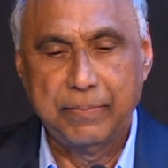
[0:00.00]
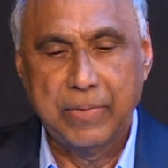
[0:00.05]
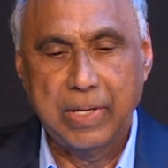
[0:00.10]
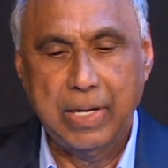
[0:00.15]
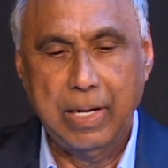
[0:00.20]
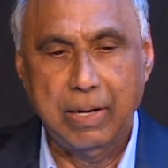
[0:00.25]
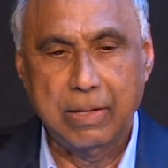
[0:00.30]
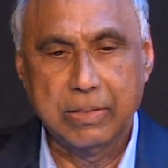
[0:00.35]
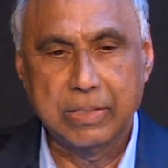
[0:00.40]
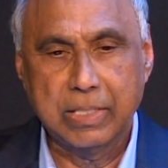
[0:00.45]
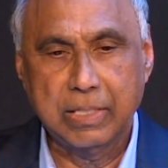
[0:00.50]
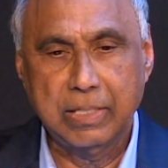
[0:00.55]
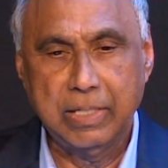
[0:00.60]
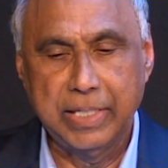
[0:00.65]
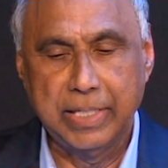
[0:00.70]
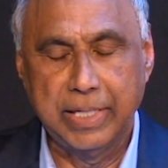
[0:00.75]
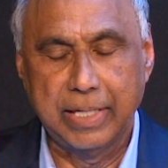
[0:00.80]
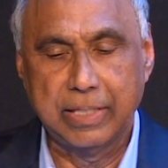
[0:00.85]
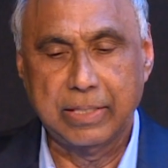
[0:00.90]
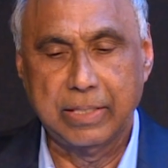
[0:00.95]
health
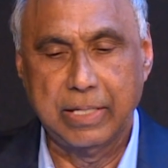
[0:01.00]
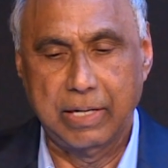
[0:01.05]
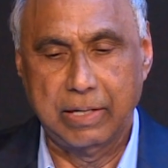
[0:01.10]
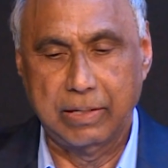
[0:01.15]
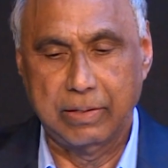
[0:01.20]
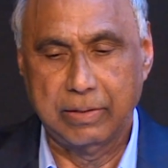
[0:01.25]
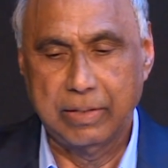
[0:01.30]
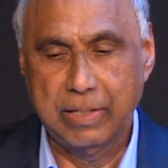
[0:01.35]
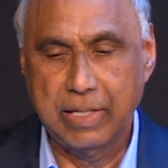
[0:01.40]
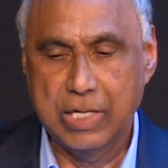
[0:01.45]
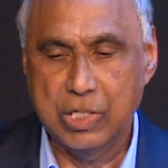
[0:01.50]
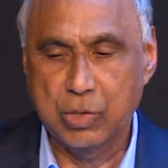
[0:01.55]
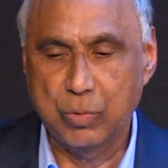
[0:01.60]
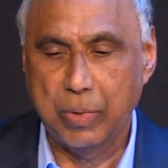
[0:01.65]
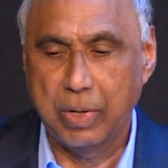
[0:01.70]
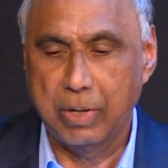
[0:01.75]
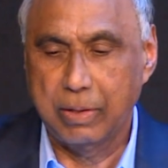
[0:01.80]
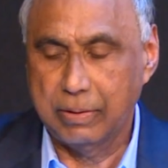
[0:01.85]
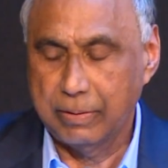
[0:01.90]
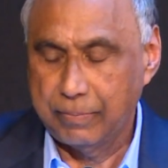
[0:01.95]
clinic there as
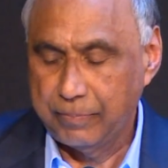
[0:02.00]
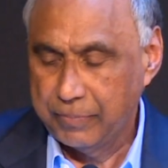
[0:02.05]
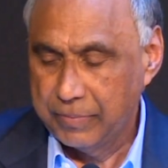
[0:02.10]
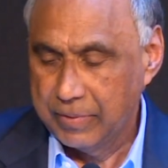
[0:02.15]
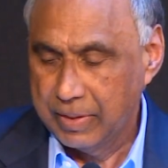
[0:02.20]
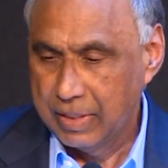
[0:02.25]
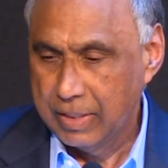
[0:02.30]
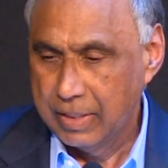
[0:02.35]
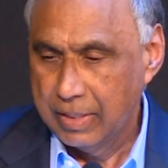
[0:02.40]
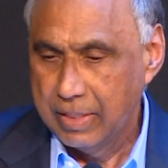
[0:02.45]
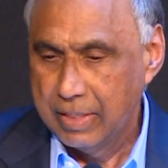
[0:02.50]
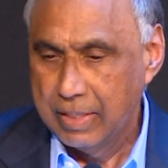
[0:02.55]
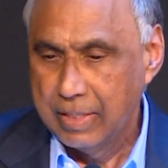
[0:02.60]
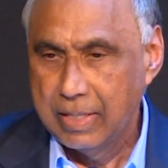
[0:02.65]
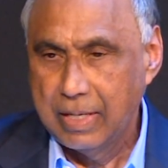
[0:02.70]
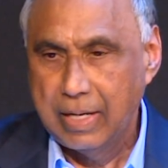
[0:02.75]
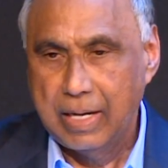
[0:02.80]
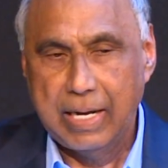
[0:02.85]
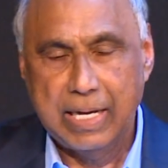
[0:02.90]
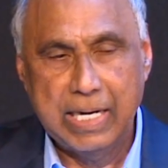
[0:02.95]
well.
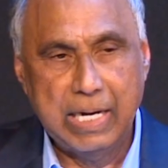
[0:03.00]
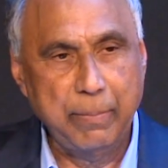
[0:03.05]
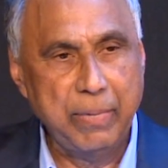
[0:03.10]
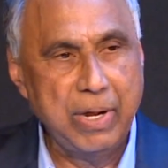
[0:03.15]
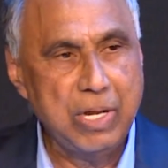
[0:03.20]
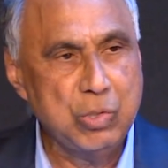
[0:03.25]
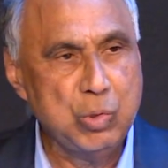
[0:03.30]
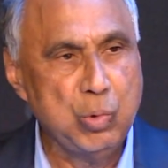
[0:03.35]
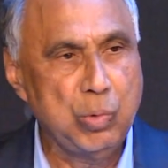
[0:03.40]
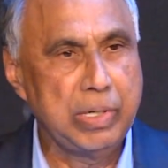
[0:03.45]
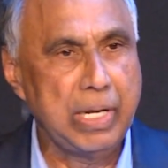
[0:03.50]
And I'm also